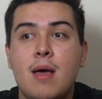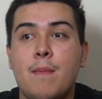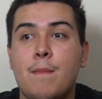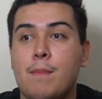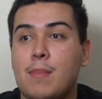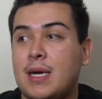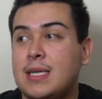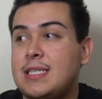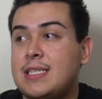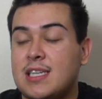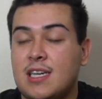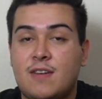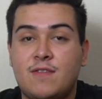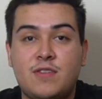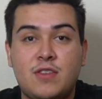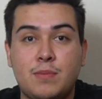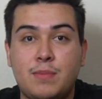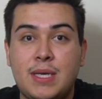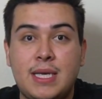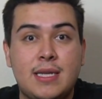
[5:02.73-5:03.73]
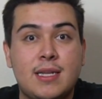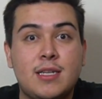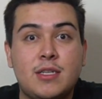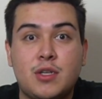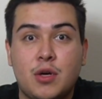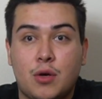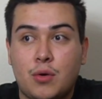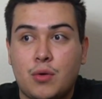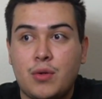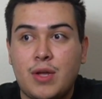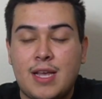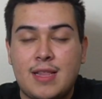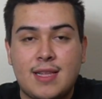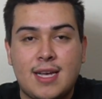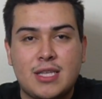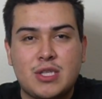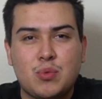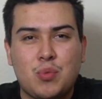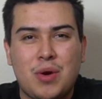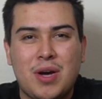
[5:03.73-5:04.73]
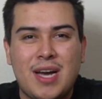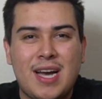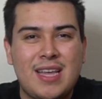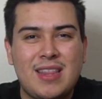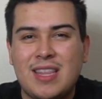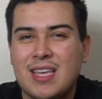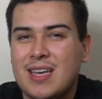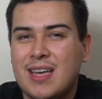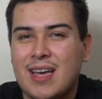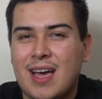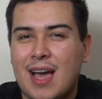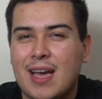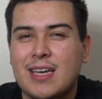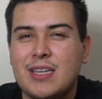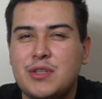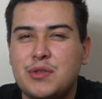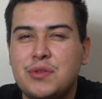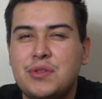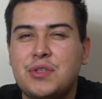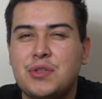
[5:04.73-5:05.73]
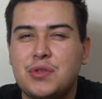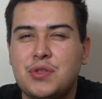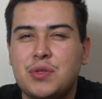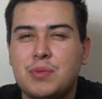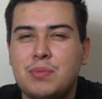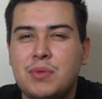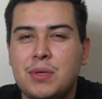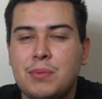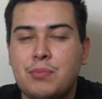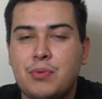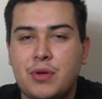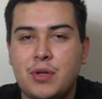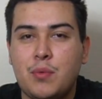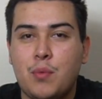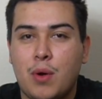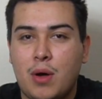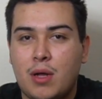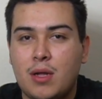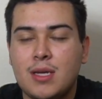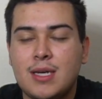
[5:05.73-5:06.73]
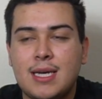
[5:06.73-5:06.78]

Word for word: myself to be an adult, and that's why I think I can do this YouTube thing pretty well,